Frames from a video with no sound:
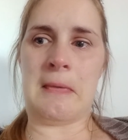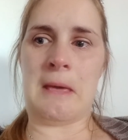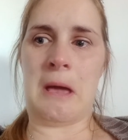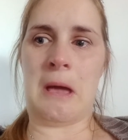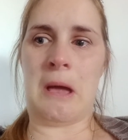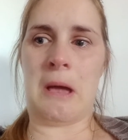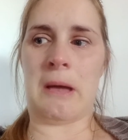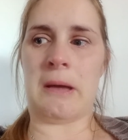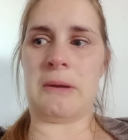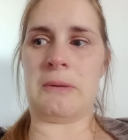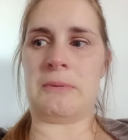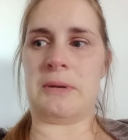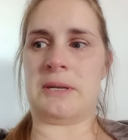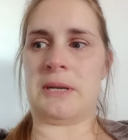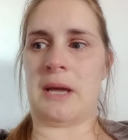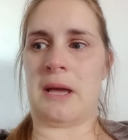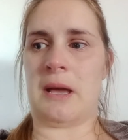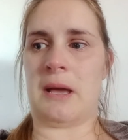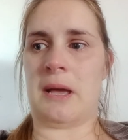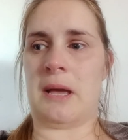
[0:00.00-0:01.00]
I
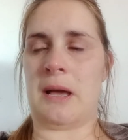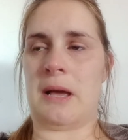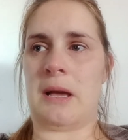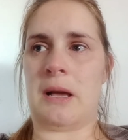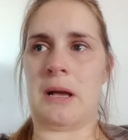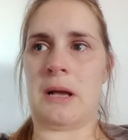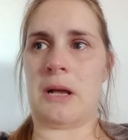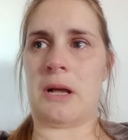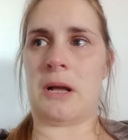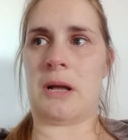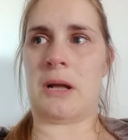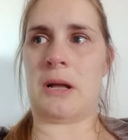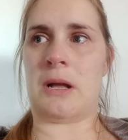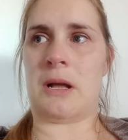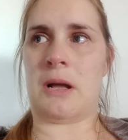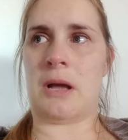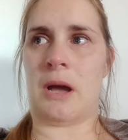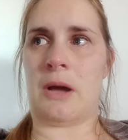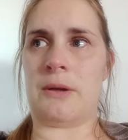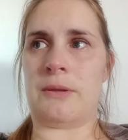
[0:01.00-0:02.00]
would
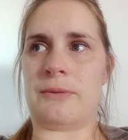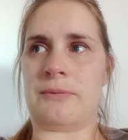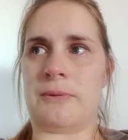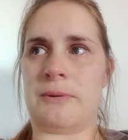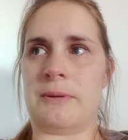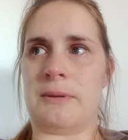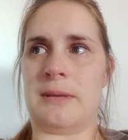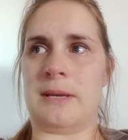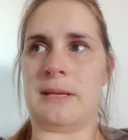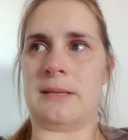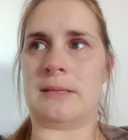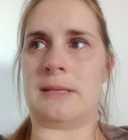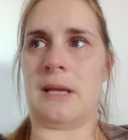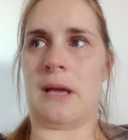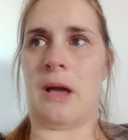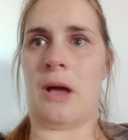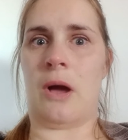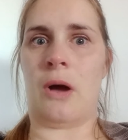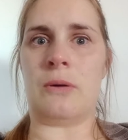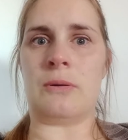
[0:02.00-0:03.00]
go through this
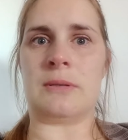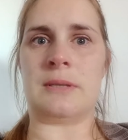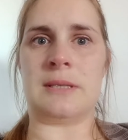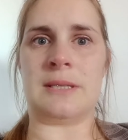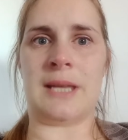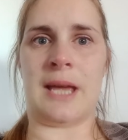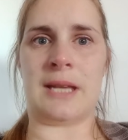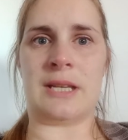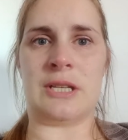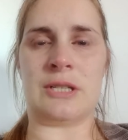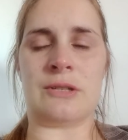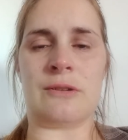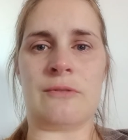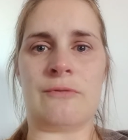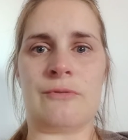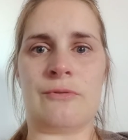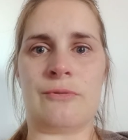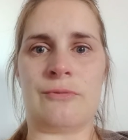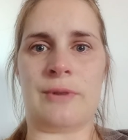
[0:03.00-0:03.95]
whole stages of